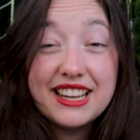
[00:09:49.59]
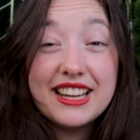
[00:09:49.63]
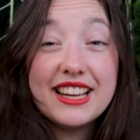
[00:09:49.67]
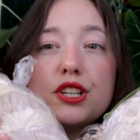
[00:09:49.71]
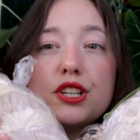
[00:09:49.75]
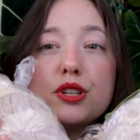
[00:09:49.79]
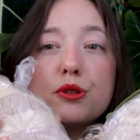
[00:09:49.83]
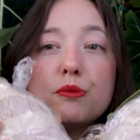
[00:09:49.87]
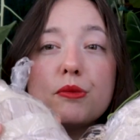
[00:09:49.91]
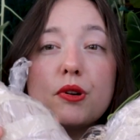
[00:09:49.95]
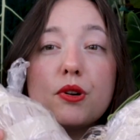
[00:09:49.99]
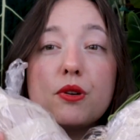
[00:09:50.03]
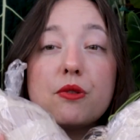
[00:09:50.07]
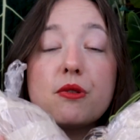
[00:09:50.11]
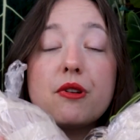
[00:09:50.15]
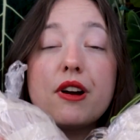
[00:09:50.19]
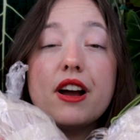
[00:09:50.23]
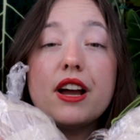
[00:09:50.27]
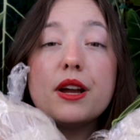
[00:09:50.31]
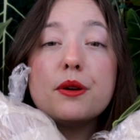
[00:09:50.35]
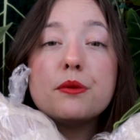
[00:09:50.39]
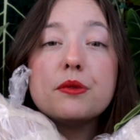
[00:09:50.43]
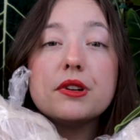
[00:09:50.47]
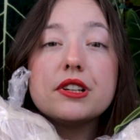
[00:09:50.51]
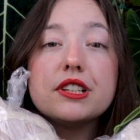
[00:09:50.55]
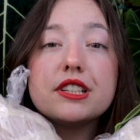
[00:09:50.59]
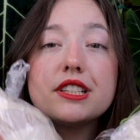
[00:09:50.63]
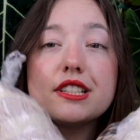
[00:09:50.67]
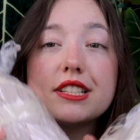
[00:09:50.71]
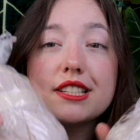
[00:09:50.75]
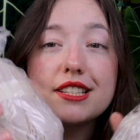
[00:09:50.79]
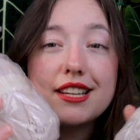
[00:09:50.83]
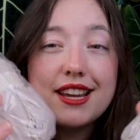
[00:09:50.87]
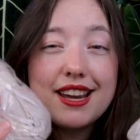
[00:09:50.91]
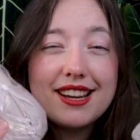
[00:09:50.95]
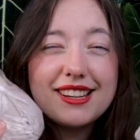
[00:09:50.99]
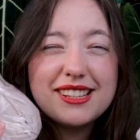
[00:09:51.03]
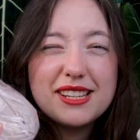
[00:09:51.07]
Tomorrow I want to
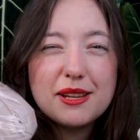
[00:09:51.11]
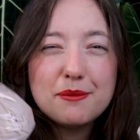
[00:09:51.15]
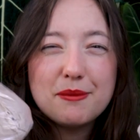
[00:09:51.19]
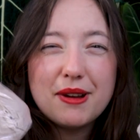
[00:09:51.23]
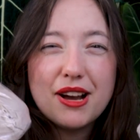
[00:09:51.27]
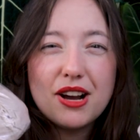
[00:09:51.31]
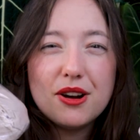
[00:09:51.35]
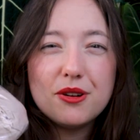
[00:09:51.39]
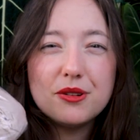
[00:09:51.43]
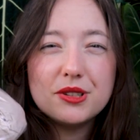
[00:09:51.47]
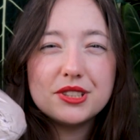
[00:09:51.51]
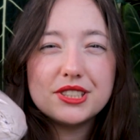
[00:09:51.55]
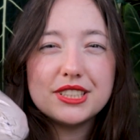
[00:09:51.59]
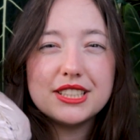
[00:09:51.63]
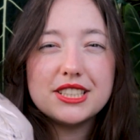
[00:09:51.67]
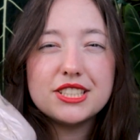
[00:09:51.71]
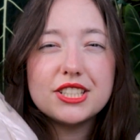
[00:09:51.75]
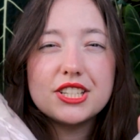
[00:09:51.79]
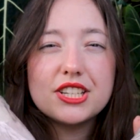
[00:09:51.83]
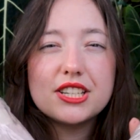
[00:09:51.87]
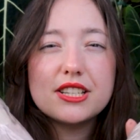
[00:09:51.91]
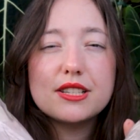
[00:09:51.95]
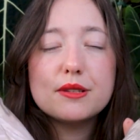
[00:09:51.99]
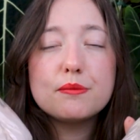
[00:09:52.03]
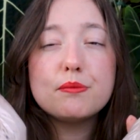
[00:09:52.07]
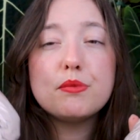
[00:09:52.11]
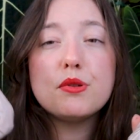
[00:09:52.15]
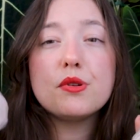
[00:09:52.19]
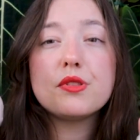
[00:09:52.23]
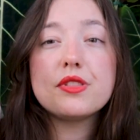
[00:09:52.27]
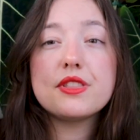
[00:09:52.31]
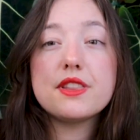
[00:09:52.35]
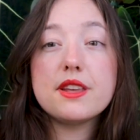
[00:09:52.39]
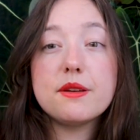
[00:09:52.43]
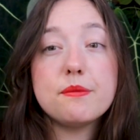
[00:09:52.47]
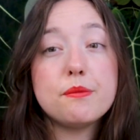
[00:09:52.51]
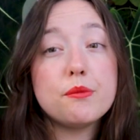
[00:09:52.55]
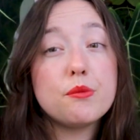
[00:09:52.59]
take them out and just put
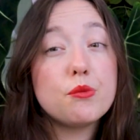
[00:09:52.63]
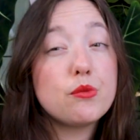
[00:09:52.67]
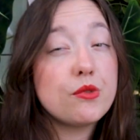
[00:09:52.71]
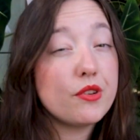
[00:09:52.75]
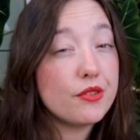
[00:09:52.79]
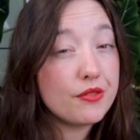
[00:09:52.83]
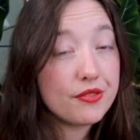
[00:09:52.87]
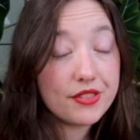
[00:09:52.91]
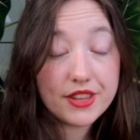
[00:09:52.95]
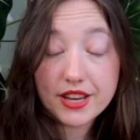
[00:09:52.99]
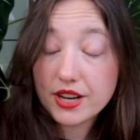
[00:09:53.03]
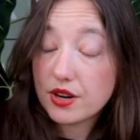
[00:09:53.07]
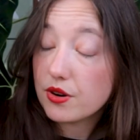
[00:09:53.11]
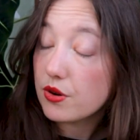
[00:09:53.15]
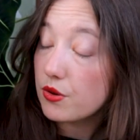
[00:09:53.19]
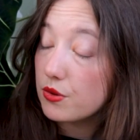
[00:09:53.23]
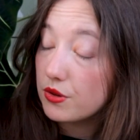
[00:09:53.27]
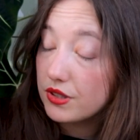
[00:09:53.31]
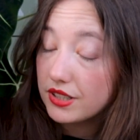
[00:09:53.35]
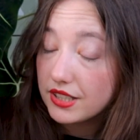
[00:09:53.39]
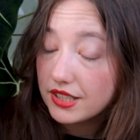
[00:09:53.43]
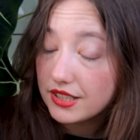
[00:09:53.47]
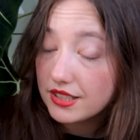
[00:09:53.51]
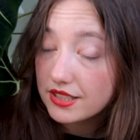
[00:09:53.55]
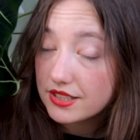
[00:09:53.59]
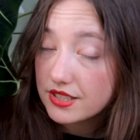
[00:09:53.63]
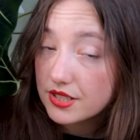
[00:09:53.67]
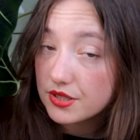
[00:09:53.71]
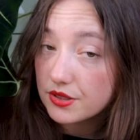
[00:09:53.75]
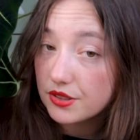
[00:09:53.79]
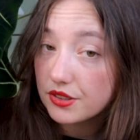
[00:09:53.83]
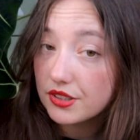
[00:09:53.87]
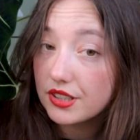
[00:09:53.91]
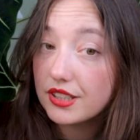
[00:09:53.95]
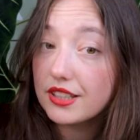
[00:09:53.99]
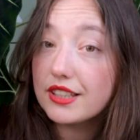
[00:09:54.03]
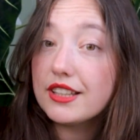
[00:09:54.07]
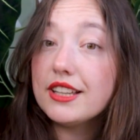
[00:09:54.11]
them with their own little
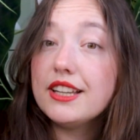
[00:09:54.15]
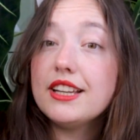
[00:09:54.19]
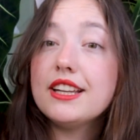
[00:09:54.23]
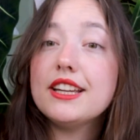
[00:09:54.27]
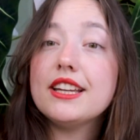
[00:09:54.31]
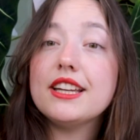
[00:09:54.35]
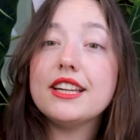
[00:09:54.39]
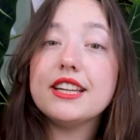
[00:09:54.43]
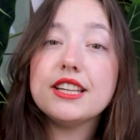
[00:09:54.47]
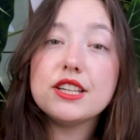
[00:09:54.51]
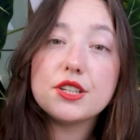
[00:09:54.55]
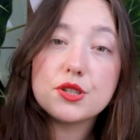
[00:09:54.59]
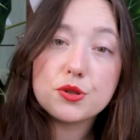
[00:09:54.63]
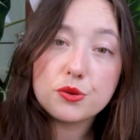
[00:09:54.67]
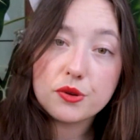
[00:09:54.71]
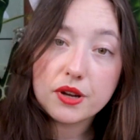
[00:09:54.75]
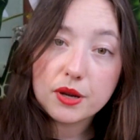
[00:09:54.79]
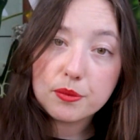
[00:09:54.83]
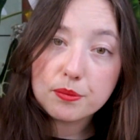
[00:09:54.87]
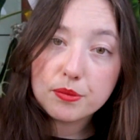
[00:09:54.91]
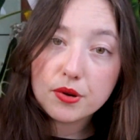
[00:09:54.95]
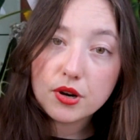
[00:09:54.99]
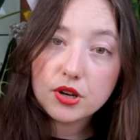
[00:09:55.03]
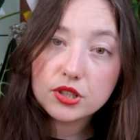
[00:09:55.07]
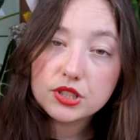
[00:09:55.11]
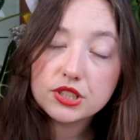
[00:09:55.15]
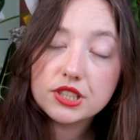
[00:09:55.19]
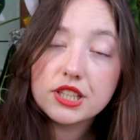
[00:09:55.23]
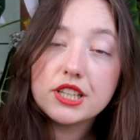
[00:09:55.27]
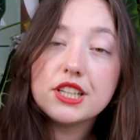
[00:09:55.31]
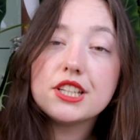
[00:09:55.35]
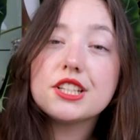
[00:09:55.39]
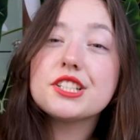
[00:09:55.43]
soil into a pot,